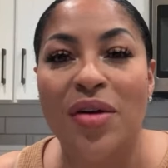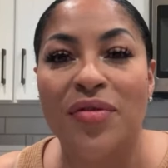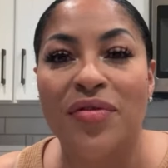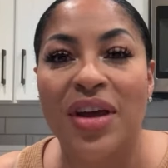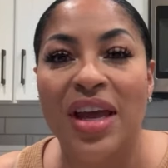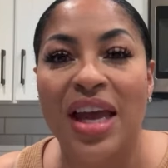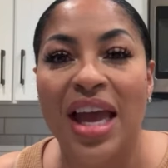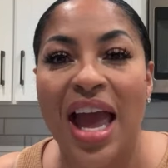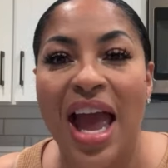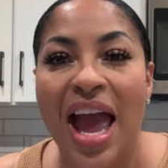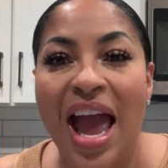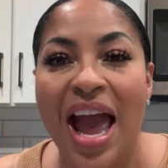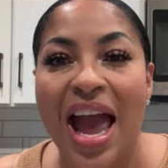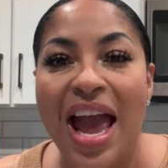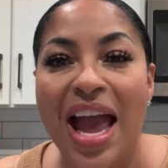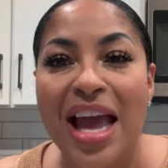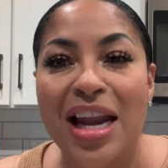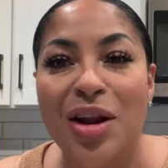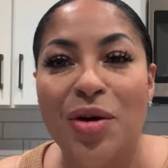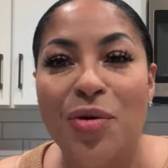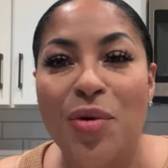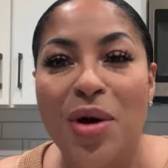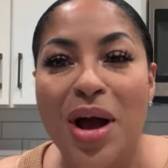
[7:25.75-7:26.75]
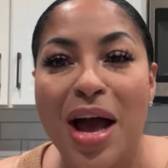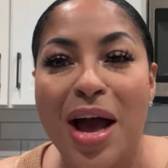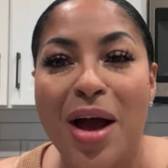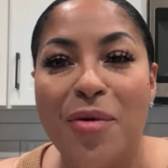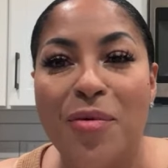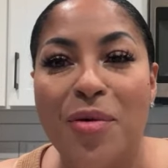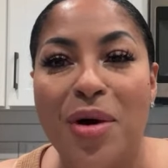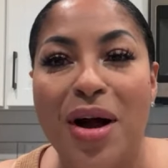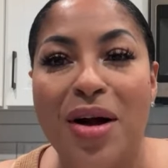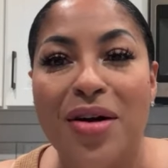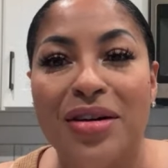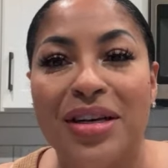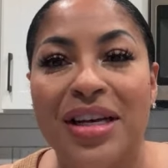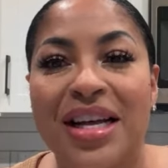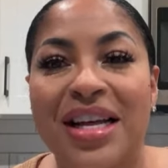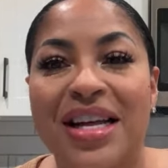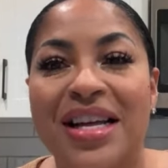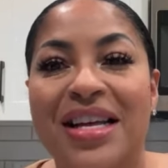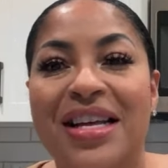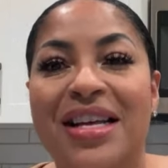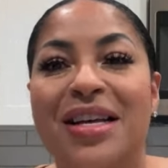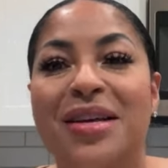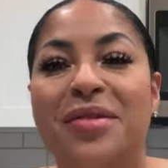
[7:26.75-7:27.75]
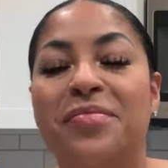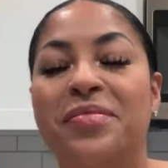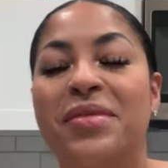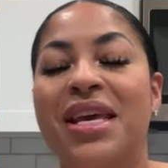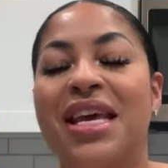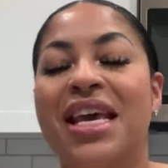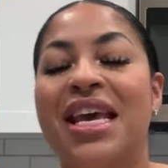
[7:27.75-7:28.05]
Hey, Lawan, welcome.